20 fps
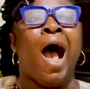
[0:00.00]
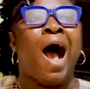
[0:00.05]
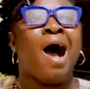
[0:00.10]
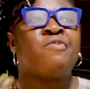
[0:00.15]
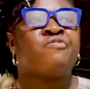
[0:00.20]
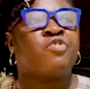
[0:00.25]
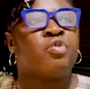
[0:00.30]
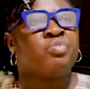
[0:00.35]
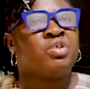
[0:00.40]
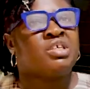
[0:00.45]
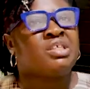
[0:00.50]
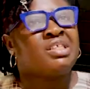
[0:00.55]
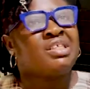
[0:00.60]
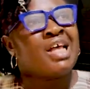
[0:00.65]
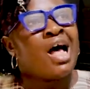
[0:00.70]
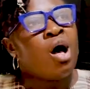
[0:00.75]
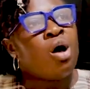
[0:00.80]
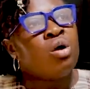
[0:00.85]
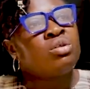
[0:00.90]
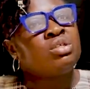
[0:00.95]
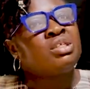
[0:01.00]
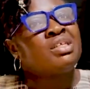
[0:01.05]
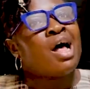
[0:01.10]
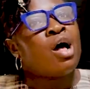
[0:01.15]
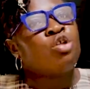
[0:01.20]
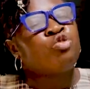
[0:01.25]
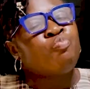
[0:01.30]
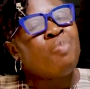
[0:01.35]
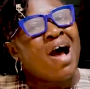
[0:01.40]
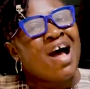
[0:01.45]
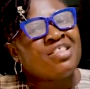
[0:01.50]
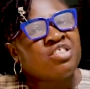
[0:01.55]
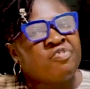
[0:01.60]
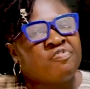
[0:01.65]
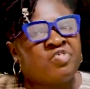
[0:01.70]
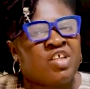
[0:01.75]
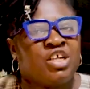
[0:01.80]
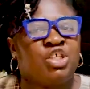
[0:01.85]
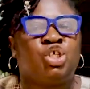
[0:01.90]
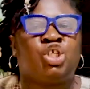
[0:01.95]
I'm from the south part
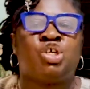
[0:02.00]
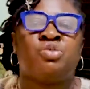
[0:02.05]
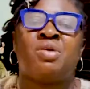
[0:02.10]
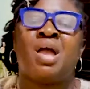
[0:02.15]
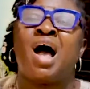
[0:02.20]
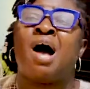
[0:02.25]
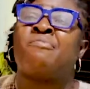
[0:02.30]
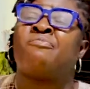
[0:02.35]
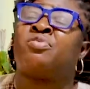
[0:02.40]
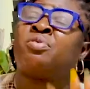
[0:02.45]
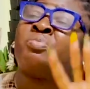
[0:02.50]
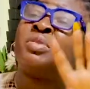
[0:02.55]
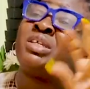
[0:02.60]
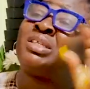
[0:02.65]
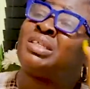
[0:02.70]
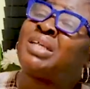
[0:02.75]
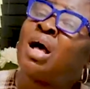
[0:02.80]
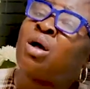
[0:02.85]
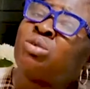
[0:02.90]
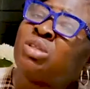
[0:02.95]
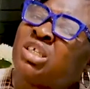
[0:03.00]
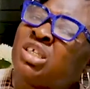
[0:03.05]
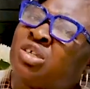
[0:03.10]
of Nigeria, I'm from the south